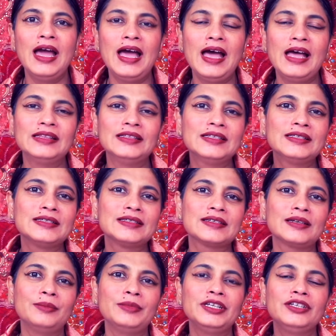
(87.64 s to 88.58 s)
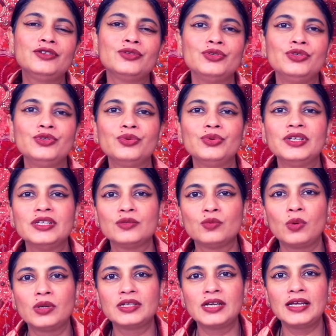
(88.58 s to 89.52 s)
and this is coming to you is
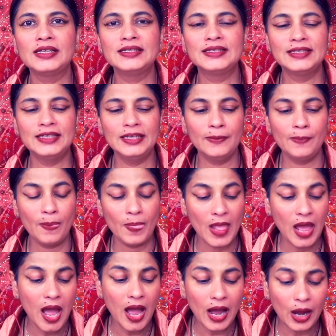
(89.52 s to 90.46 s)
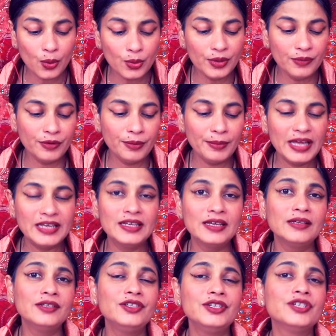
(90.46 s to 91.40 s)
what I see. However, my
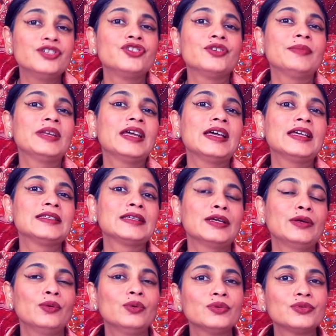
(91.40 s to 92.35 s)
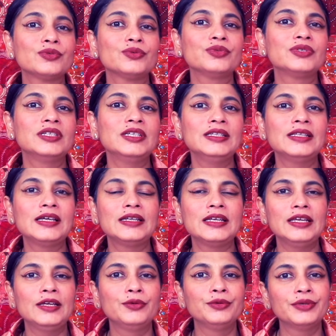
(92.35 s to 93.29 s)
dear Geminis, I also see that
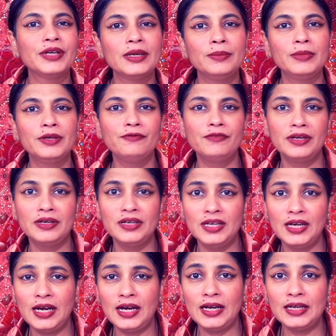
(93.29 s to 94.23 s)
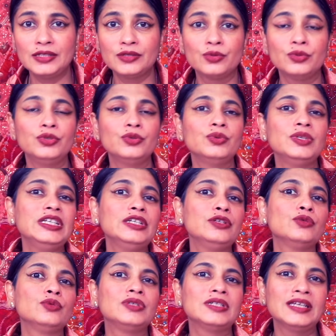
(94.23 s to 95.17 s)
ego can be very high, so you need
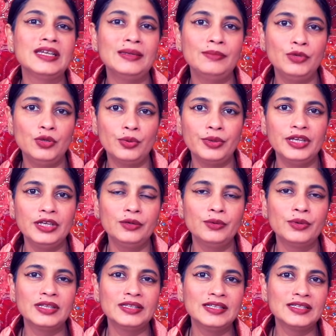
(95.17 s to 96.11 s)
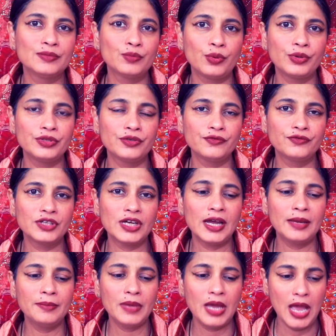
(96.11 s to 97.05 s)
to tame your ego at this point of
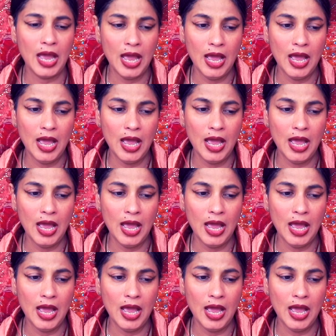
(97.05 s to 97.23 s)
time,